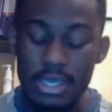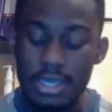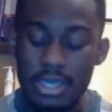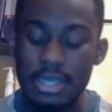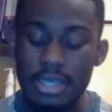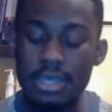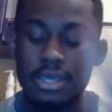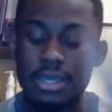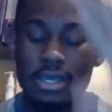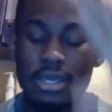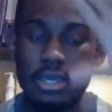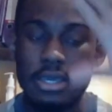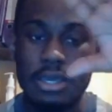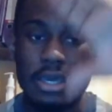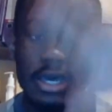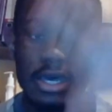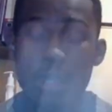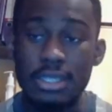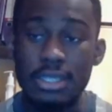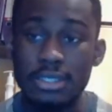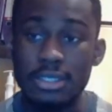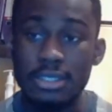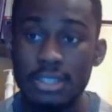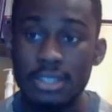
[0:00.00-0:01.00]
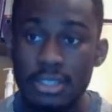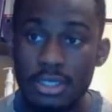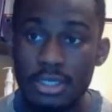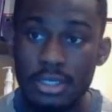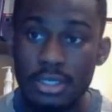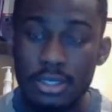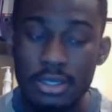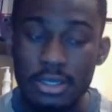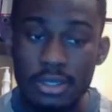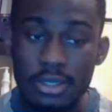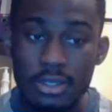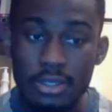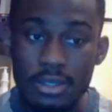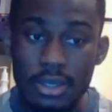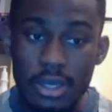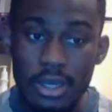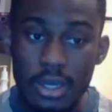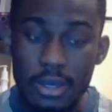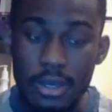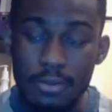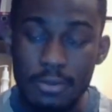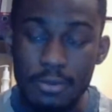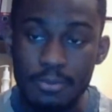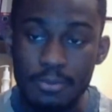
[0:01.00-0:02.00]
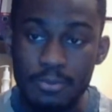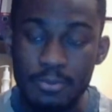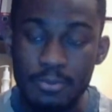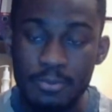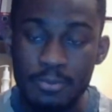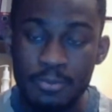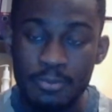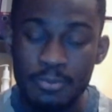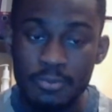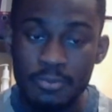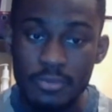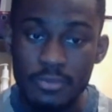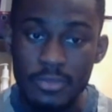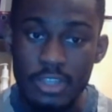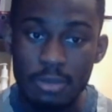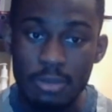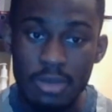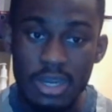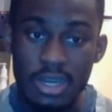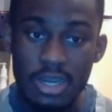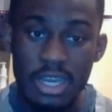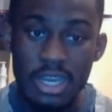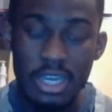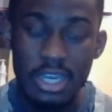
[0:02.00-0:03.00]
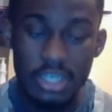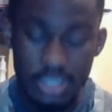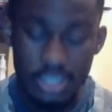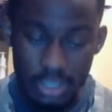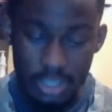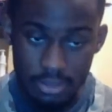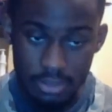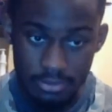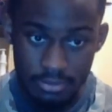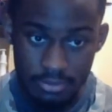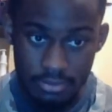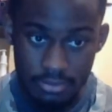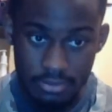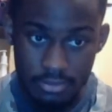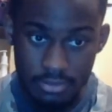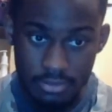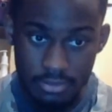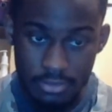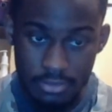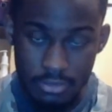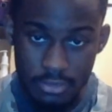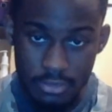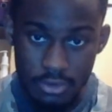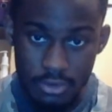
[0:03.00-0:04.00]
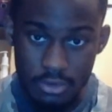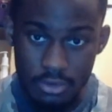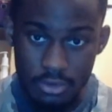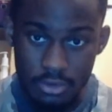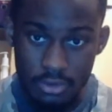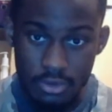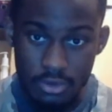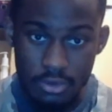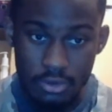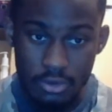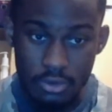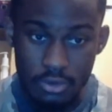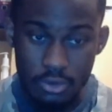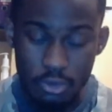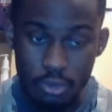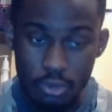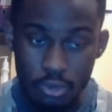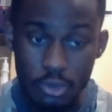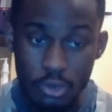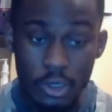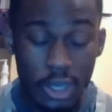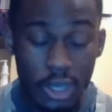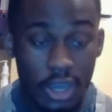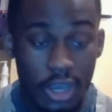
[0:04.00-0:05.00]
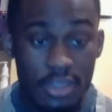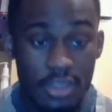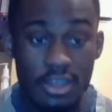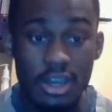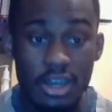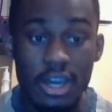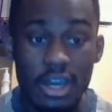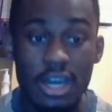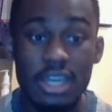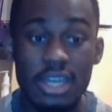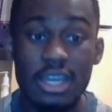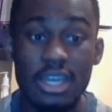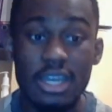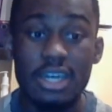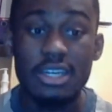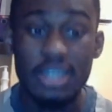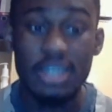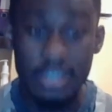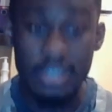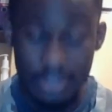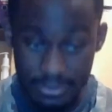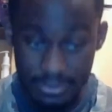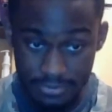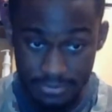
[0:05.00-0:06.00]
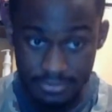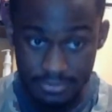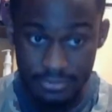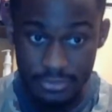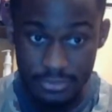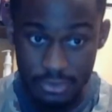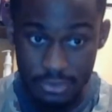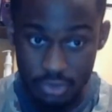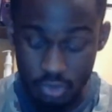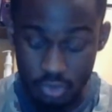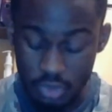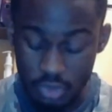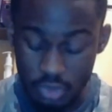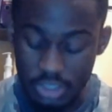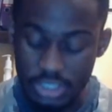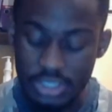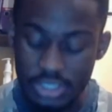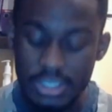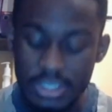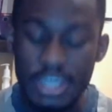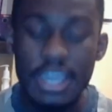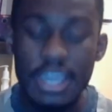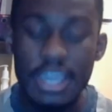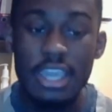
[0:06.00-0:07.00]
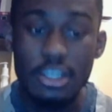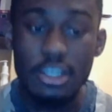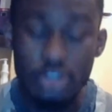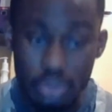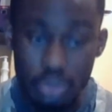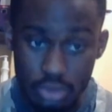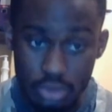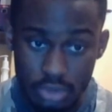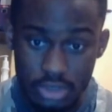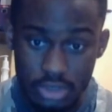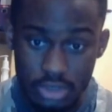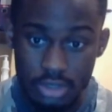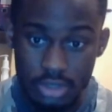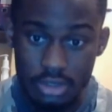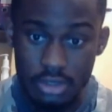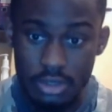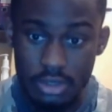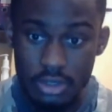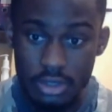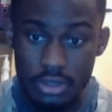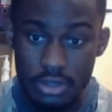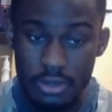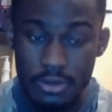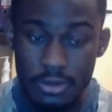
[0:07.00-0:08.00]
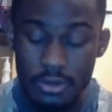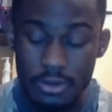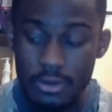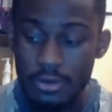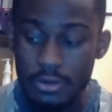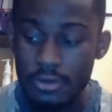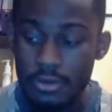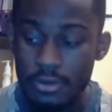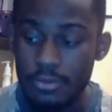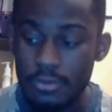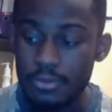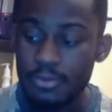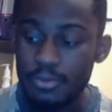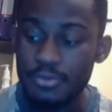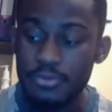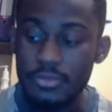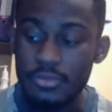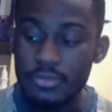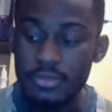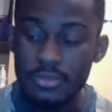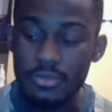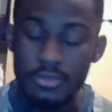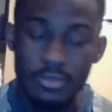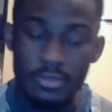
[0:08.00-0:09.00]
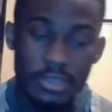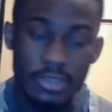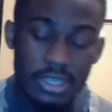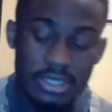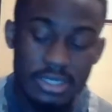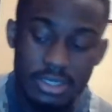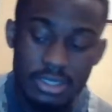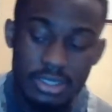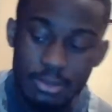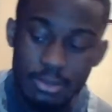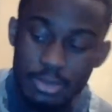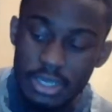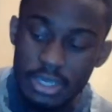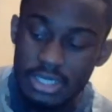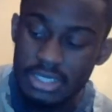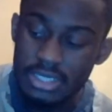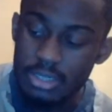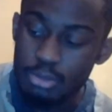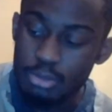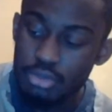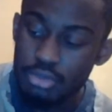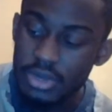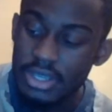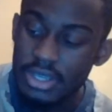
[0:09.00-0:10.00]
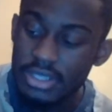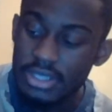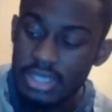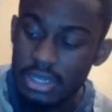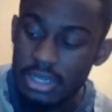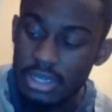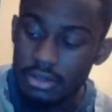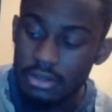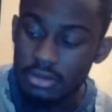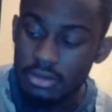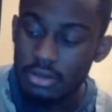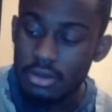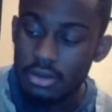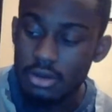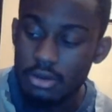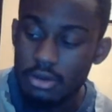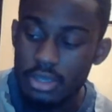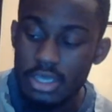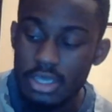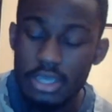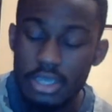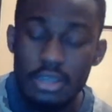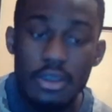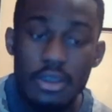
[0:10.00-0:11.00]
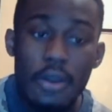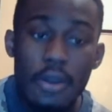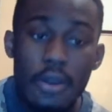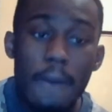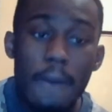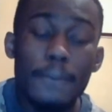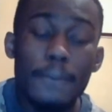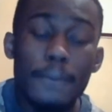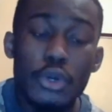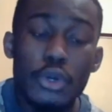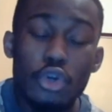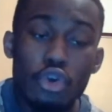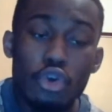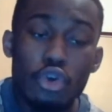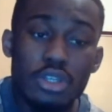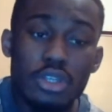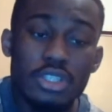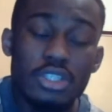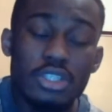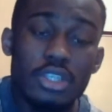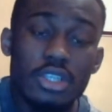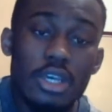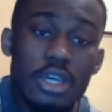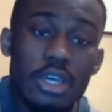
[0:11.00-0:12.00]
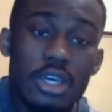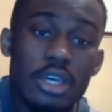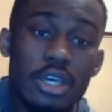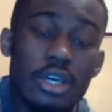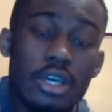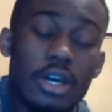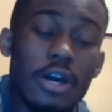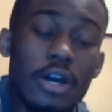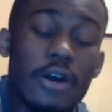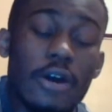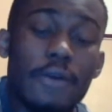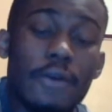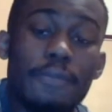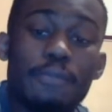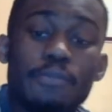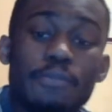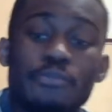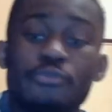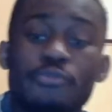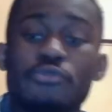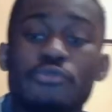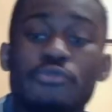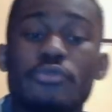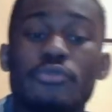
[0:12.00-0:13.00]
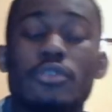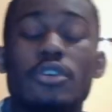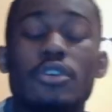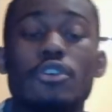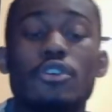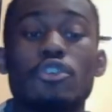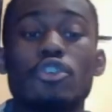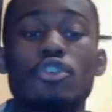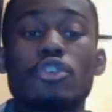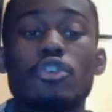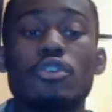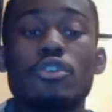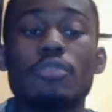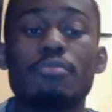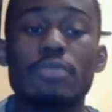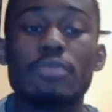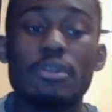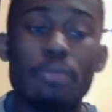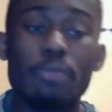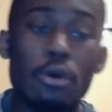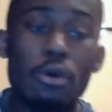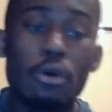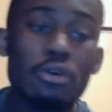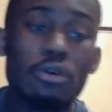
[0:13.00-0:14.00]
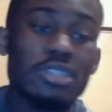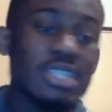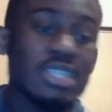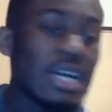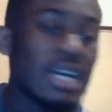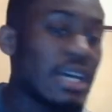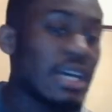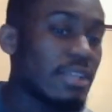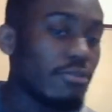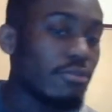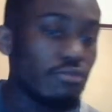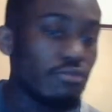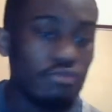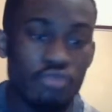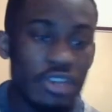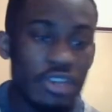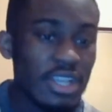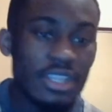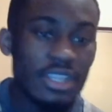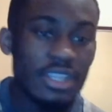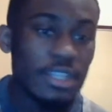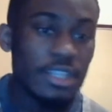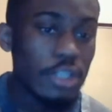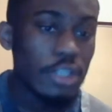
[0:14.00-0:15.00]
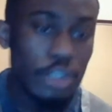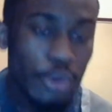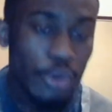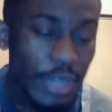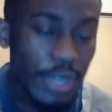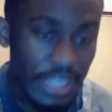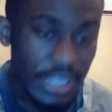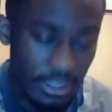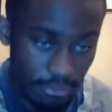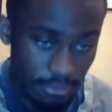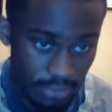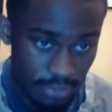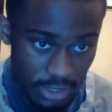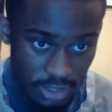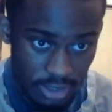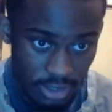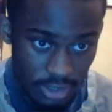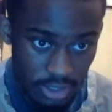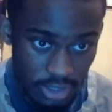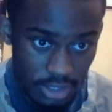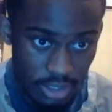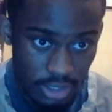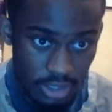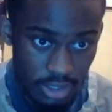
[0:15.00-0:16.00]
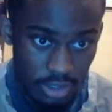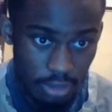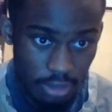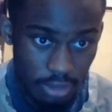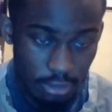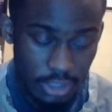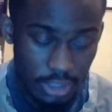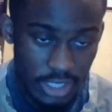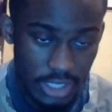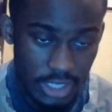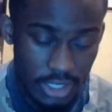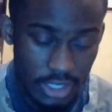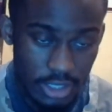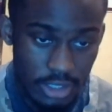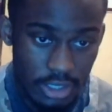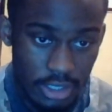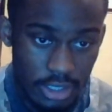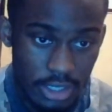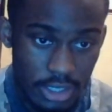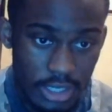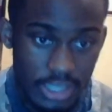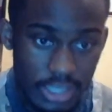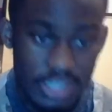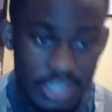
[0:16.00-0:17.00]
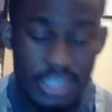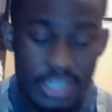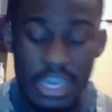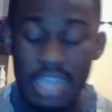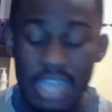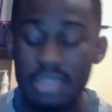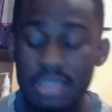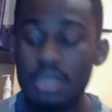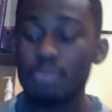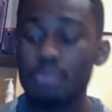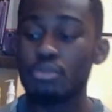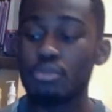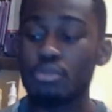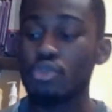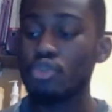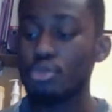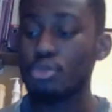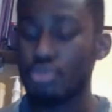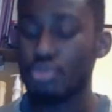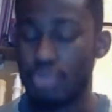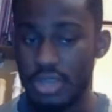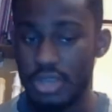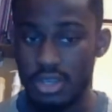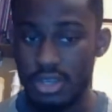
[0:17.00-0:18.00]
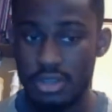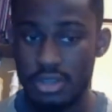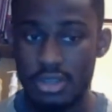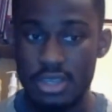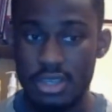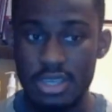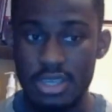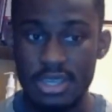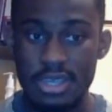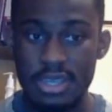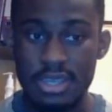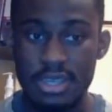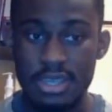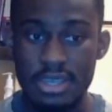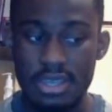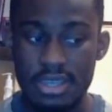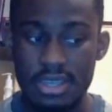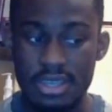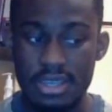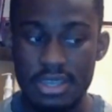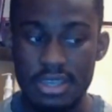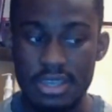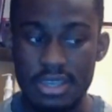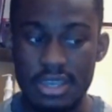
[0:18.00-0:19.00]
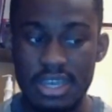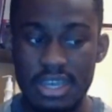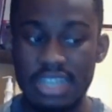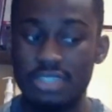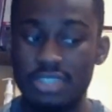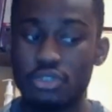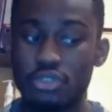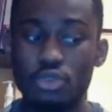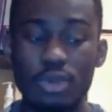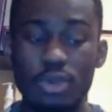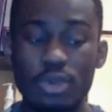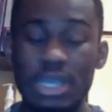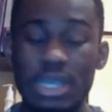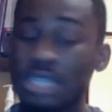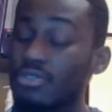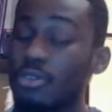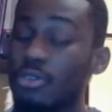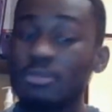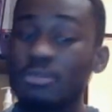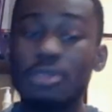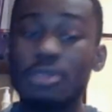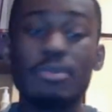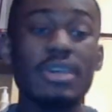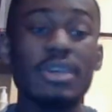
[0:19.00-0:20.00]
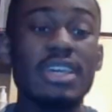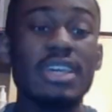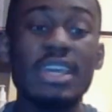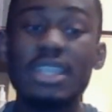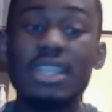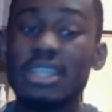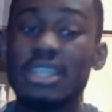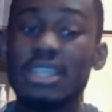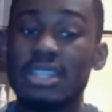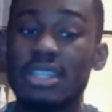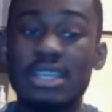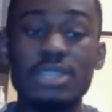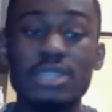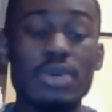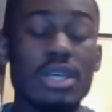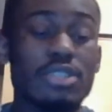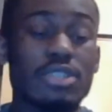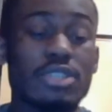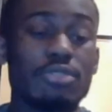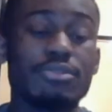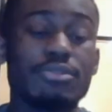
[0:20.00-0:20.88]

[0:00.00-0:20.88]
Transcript: He said, Look, you're going to make light from this. He gave them the knowledge because they got the spiritual power. You're going to make this, you're going to make that. This is the blueprint. This is how I want this out. This is the color I want of that. This is the way I want of that. This is the way I want it to be positioned. All of that. And how I said, Khan, okay? You, you gotta you gotta visualize this stuff, man. Because if you don't, you just read it and you ain't gonna get it. Okay, you gotta visualize the scriptures.